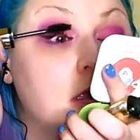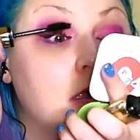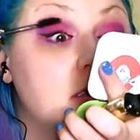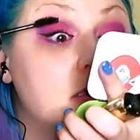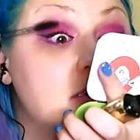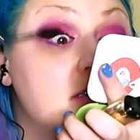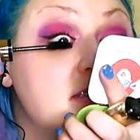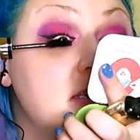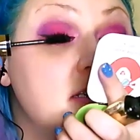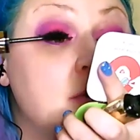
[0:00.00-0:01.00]
zigzag
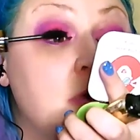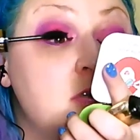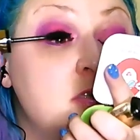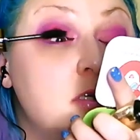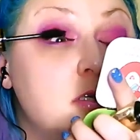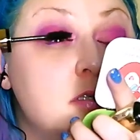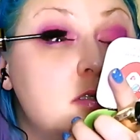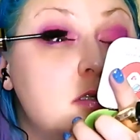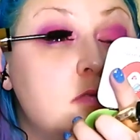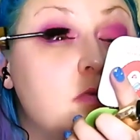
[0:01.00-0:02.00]
motions from the
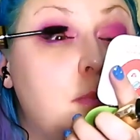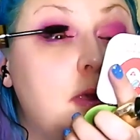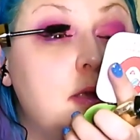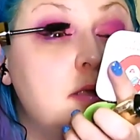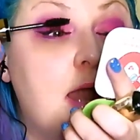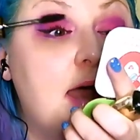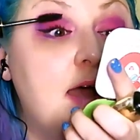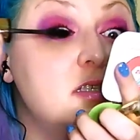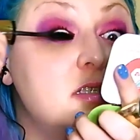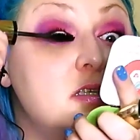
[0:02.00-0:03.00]
base of the lash
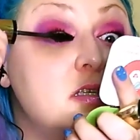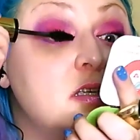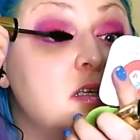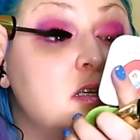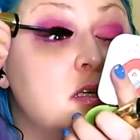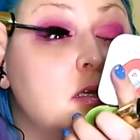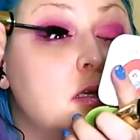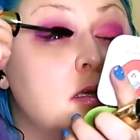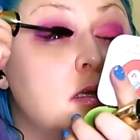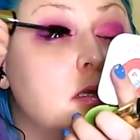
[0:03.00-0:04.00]

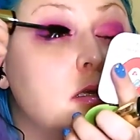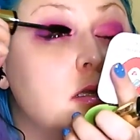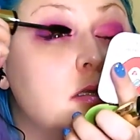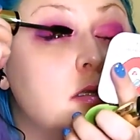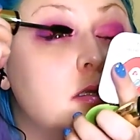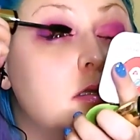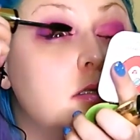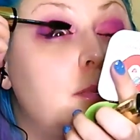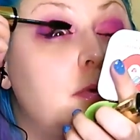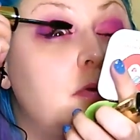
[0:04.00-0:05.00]
to the top
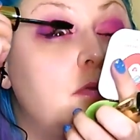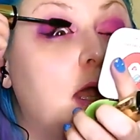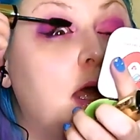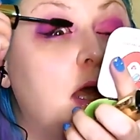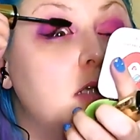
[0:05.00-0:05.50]
of the lash,